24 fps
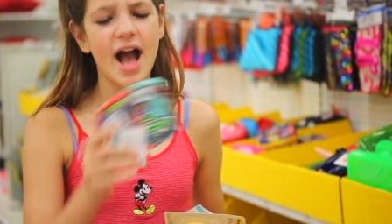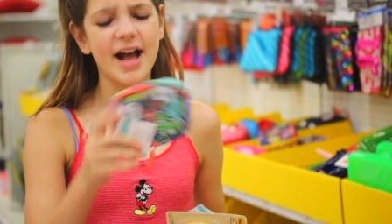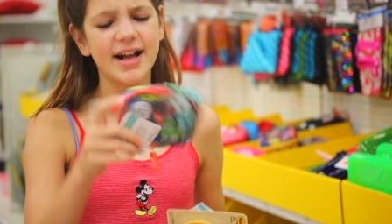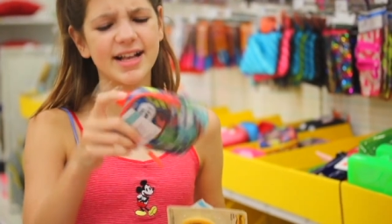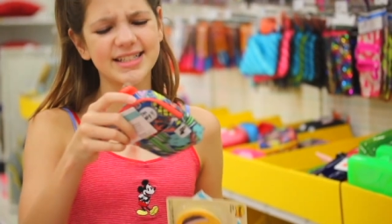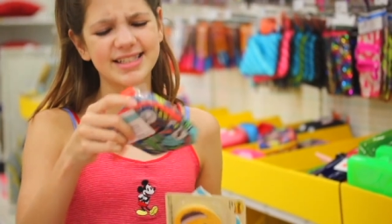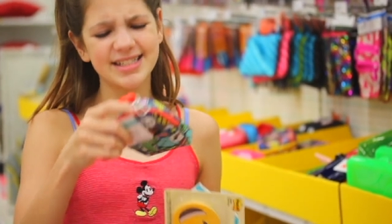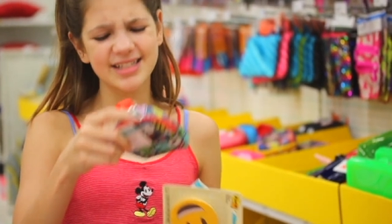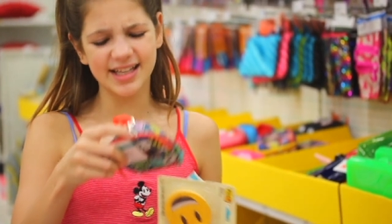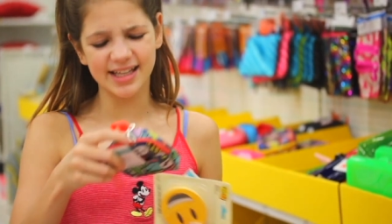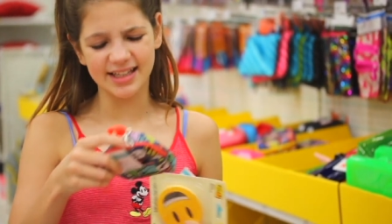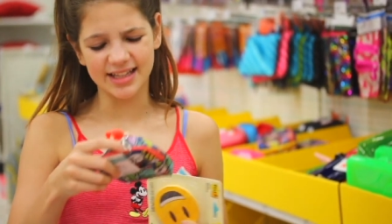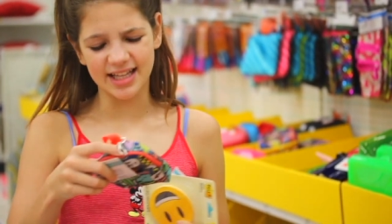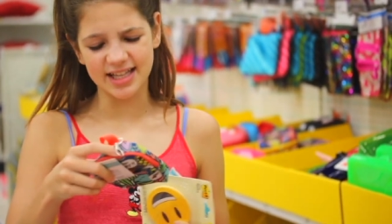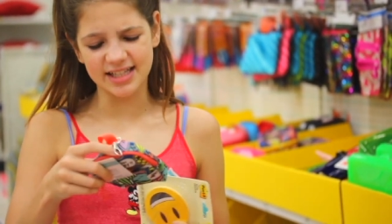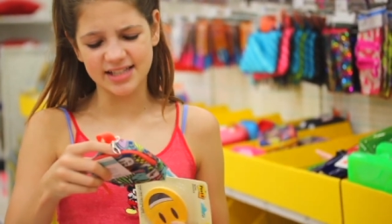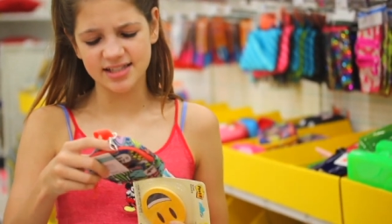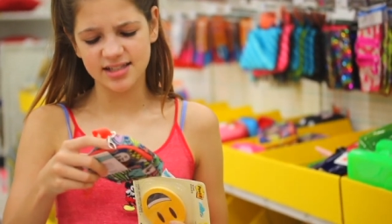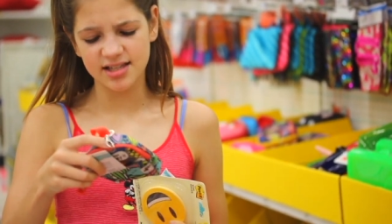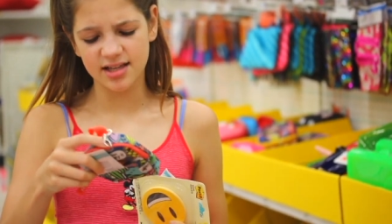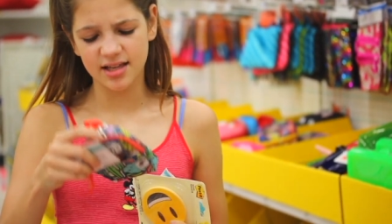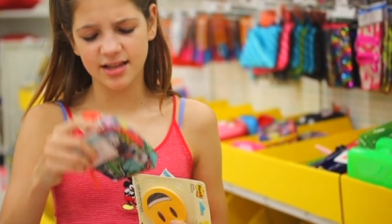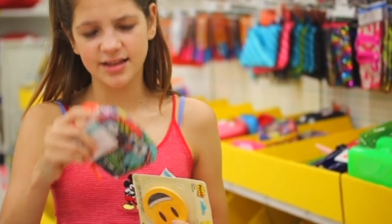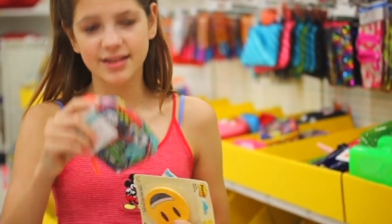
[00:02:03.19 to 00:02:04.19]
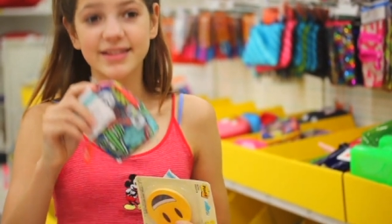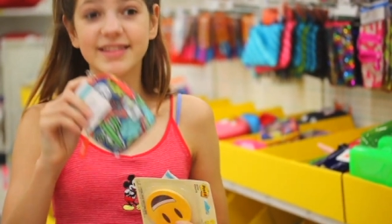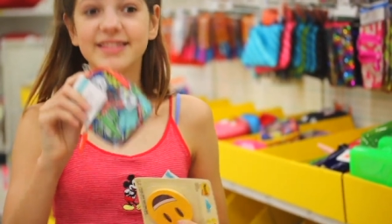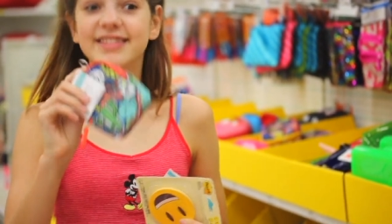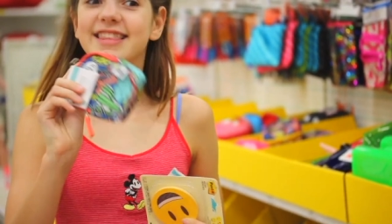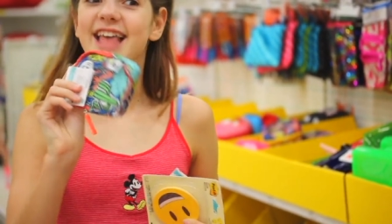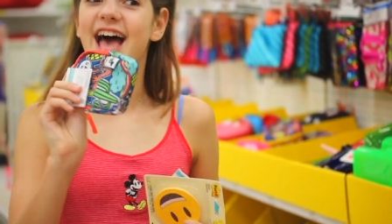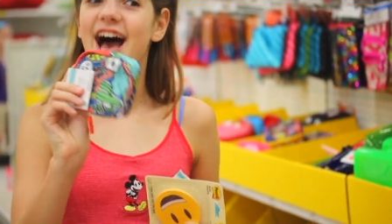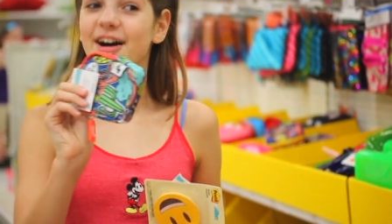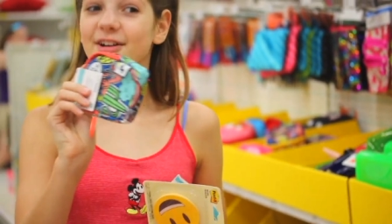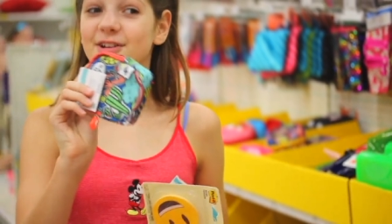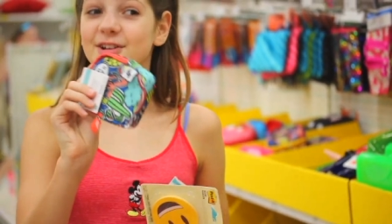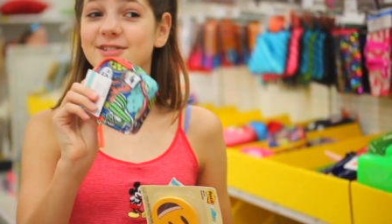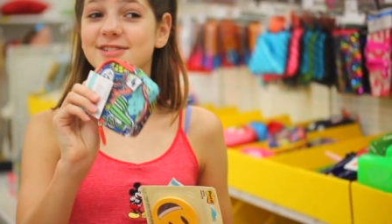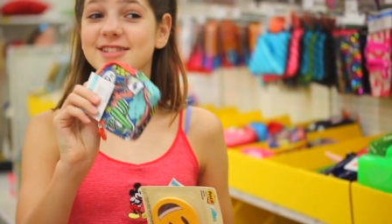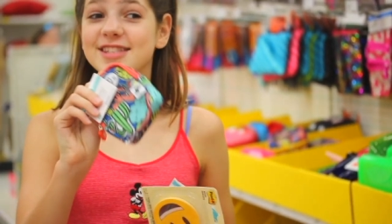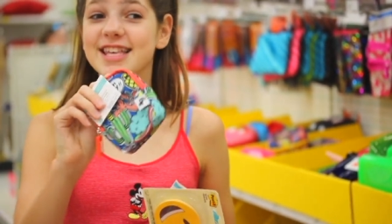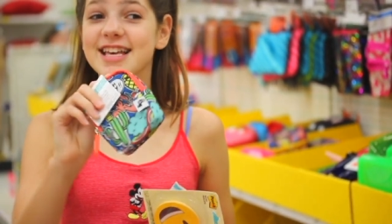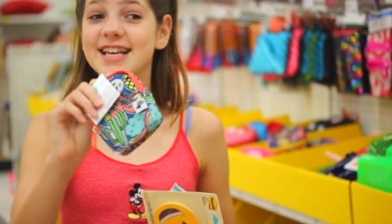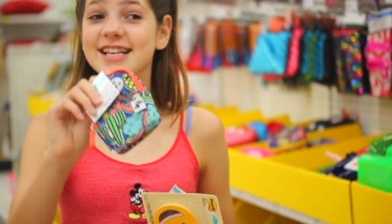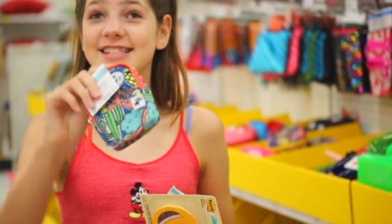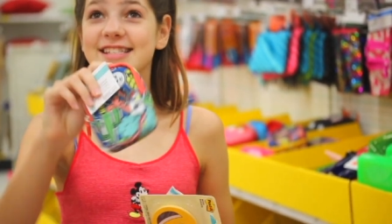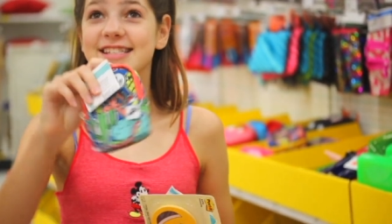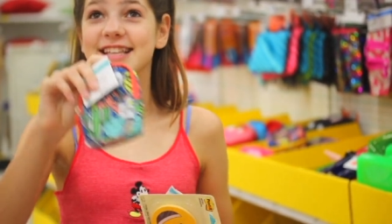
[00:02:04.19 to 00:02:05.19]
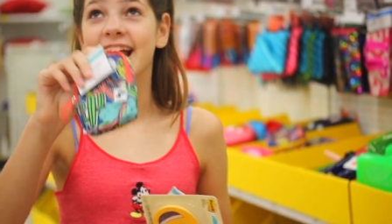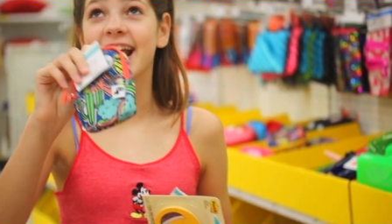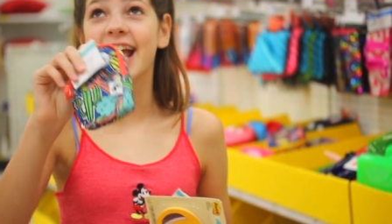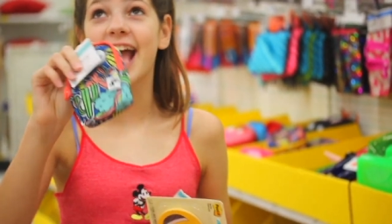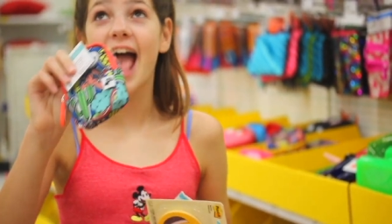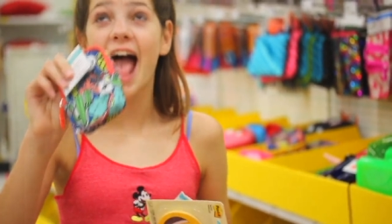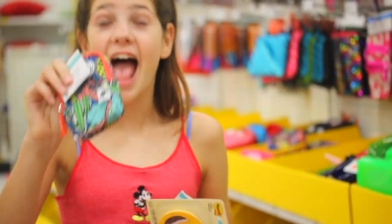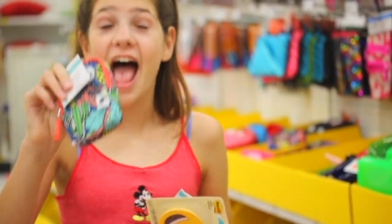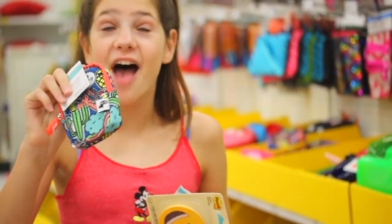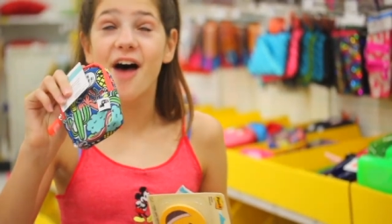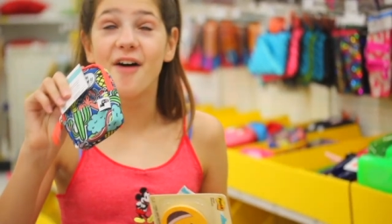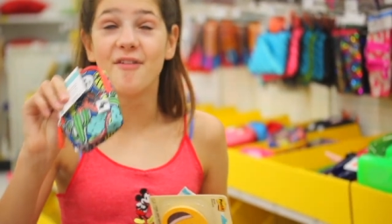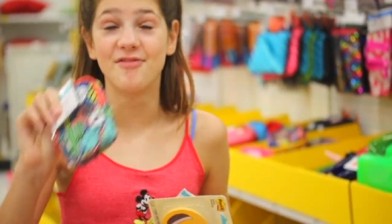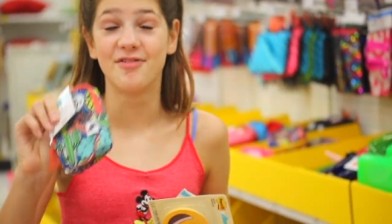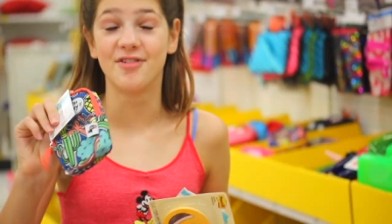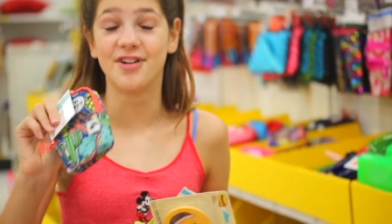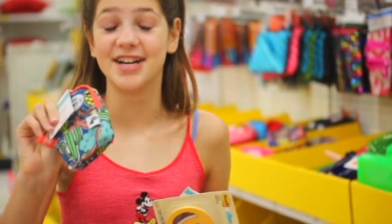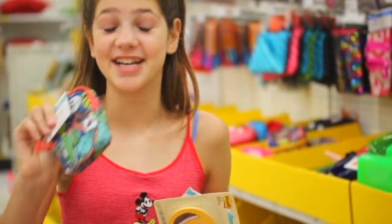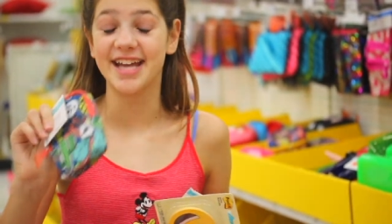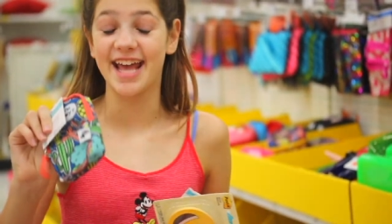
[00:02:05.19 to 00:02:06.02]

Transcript: I guess I get this. I'll use this like every